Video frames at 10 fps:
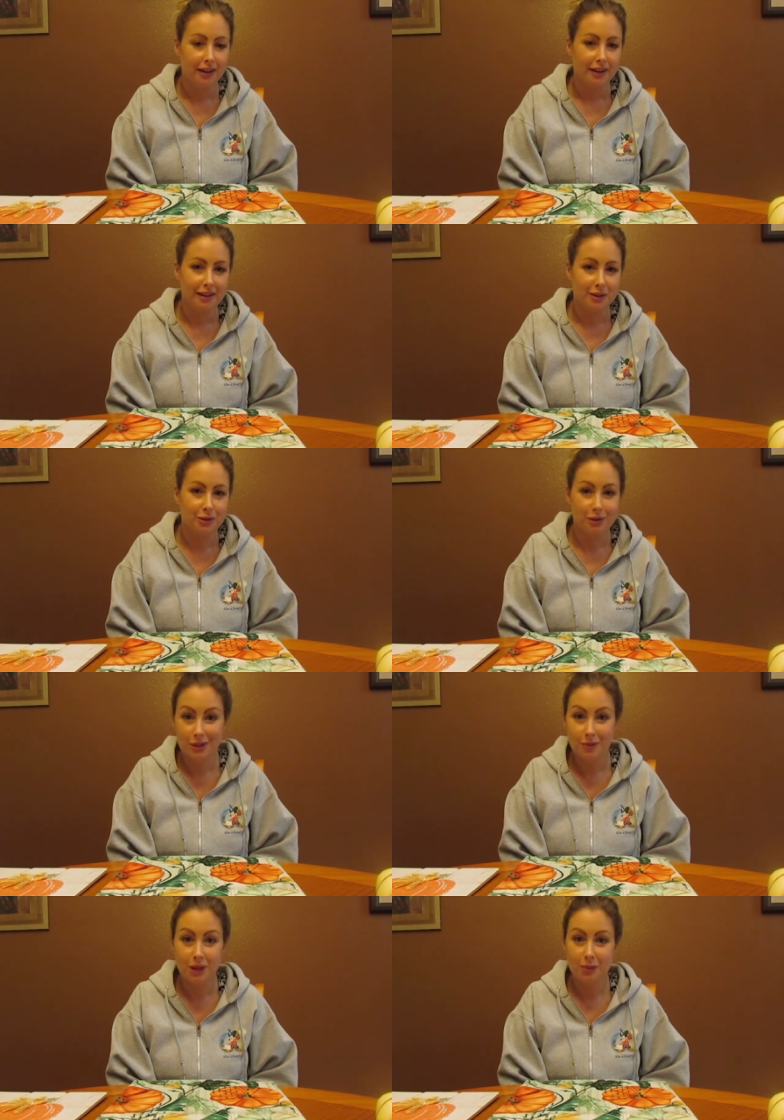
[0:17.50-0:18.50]
As soon
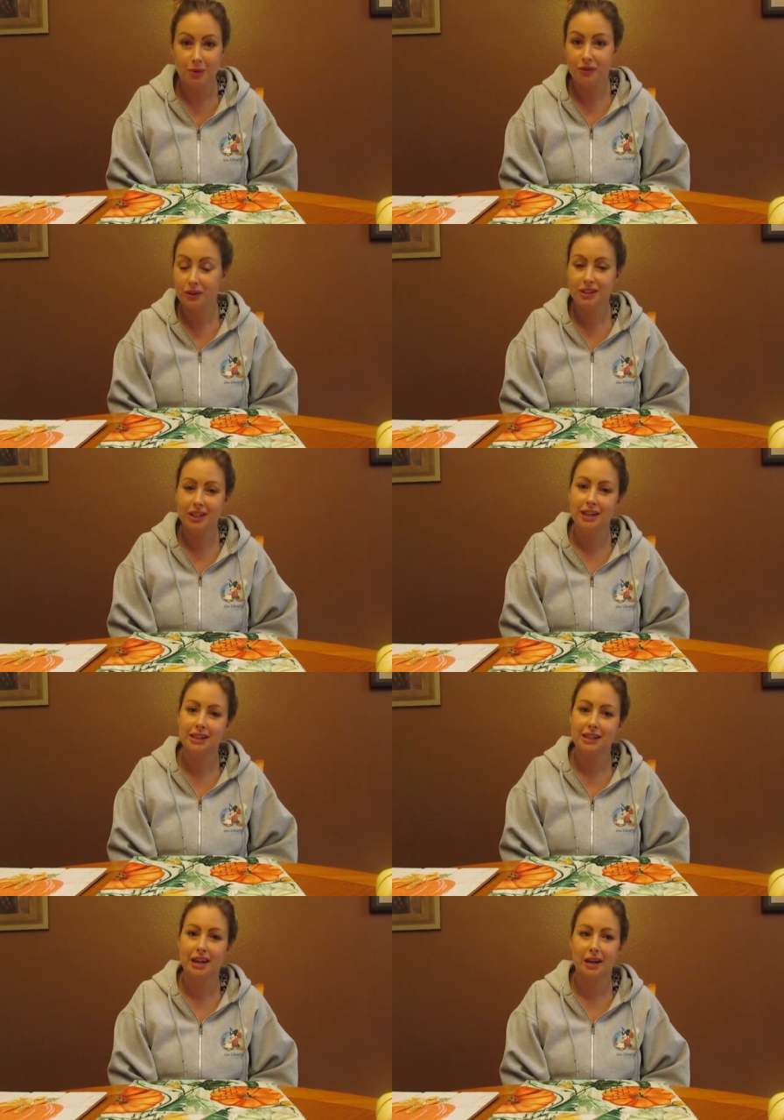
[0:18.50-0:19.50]
as September 1st
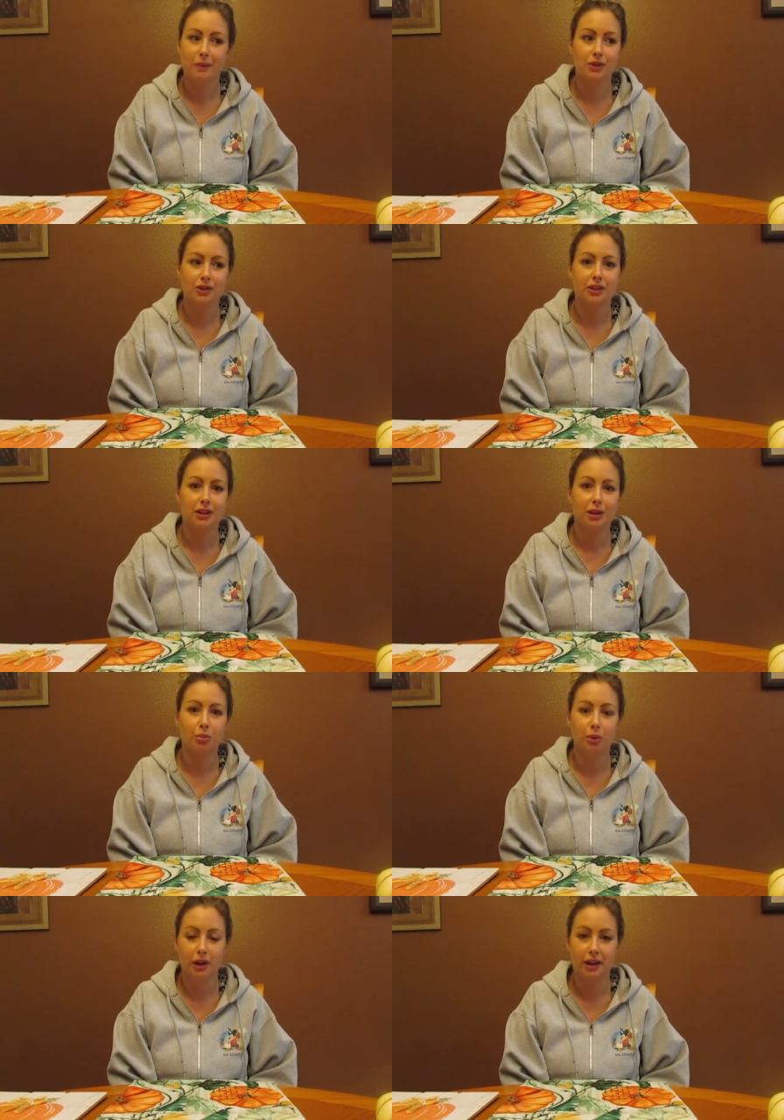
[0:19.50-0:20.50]
hits, I'm usually
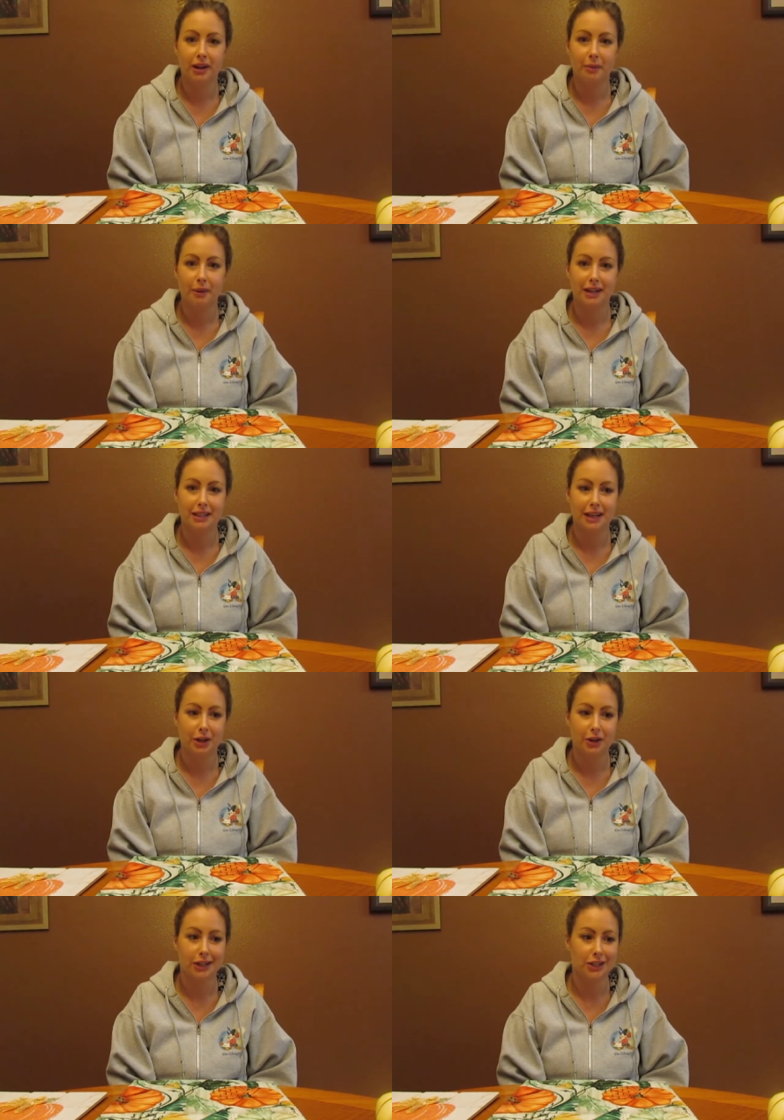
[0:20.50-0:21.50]
putting up my
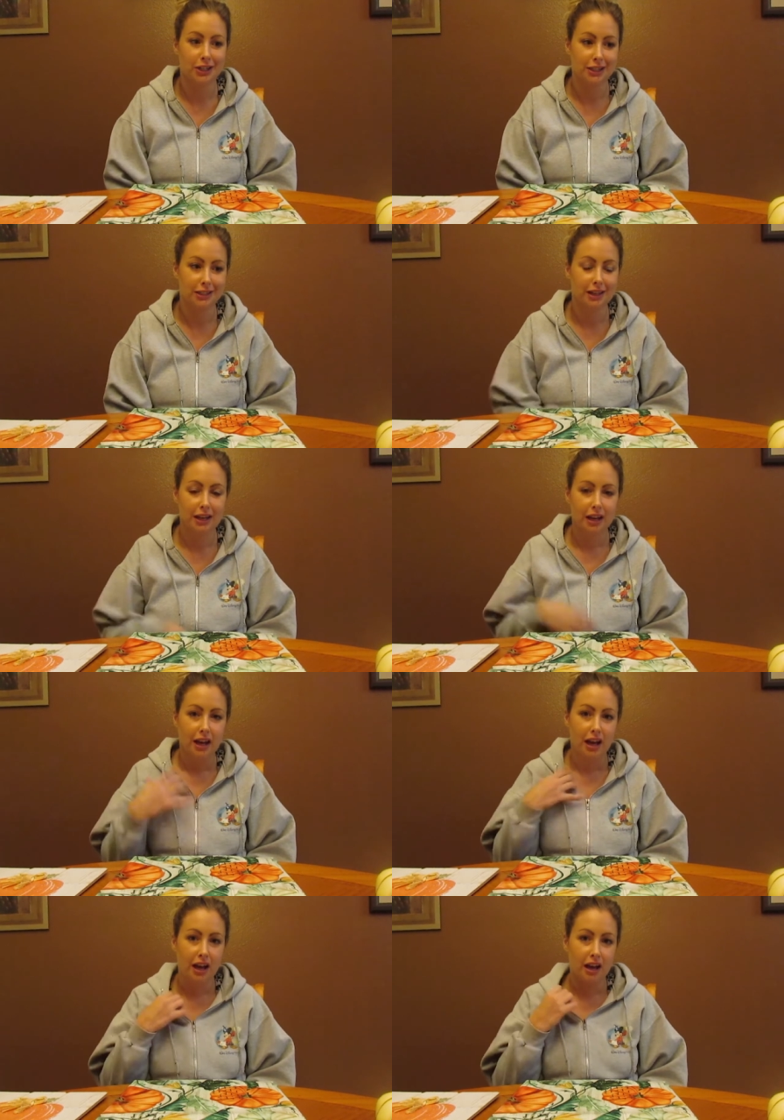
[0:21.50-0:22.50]
decorations.
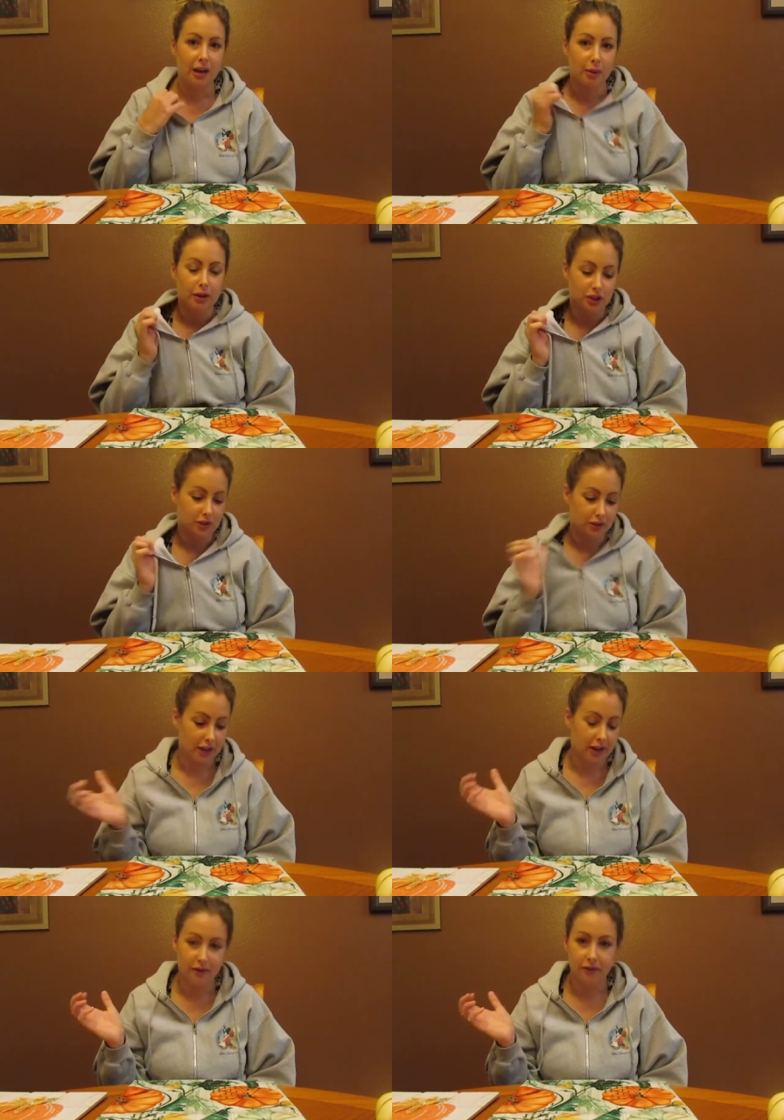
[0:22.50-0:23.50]
I apologize for
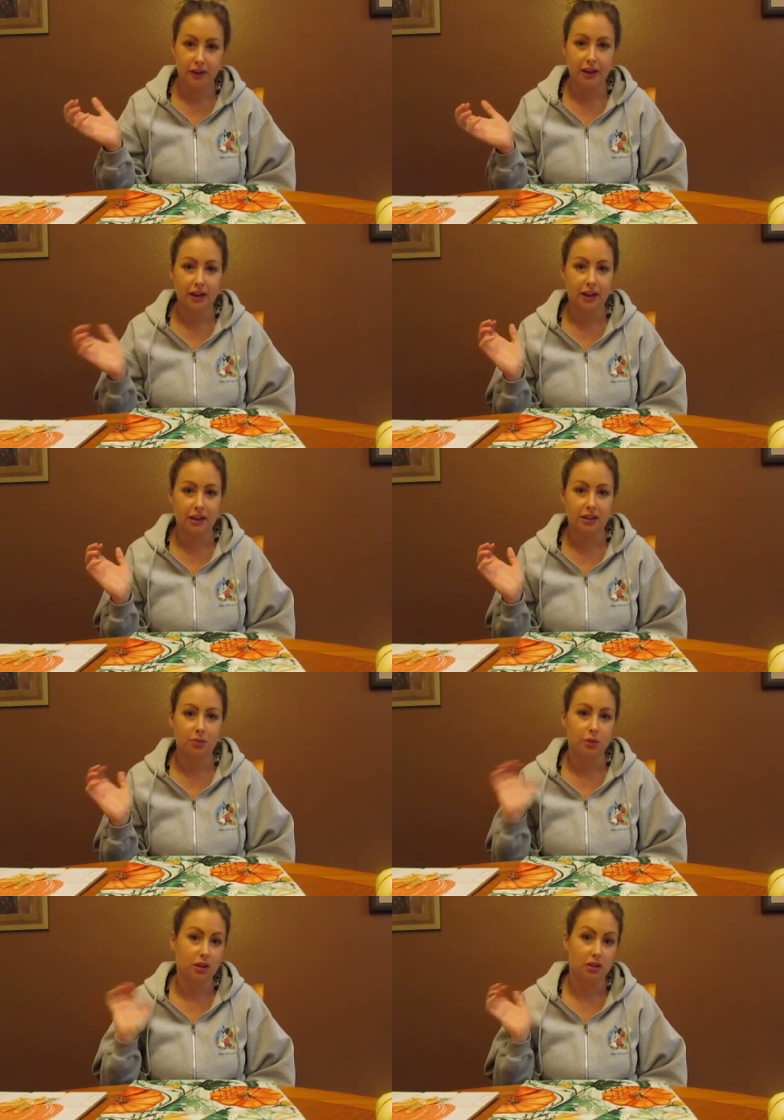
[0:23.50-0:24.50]
the outfit. It's
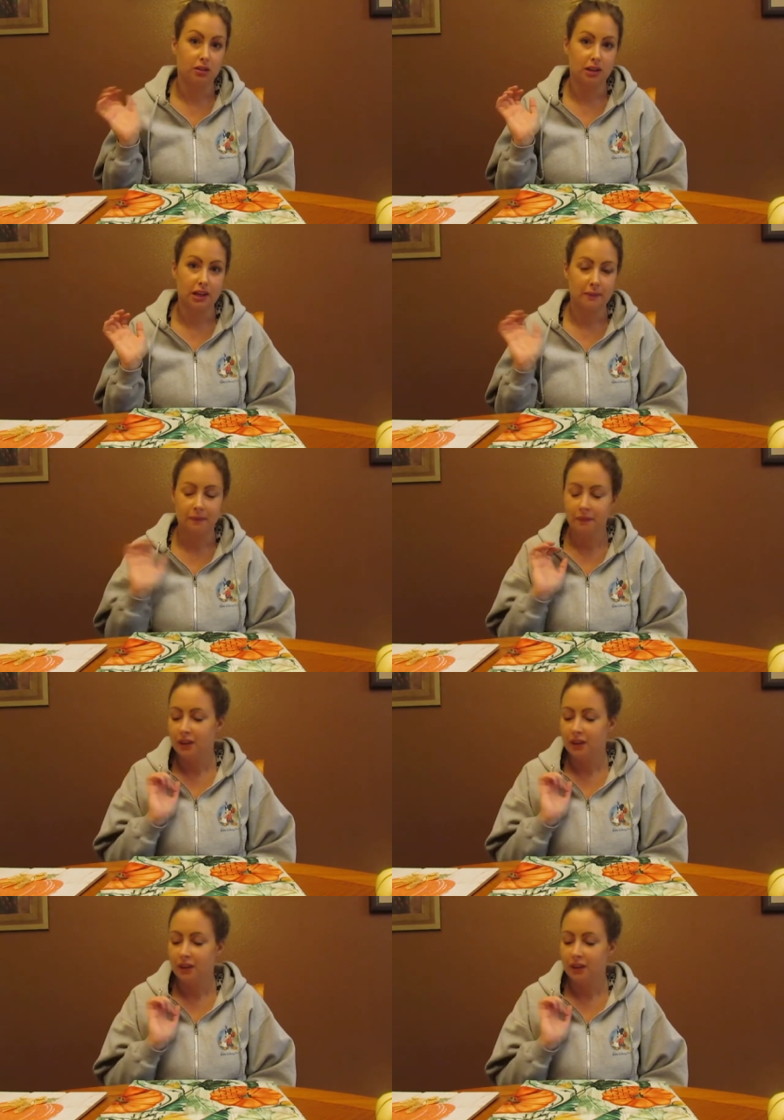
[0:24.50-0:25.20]
been a long day.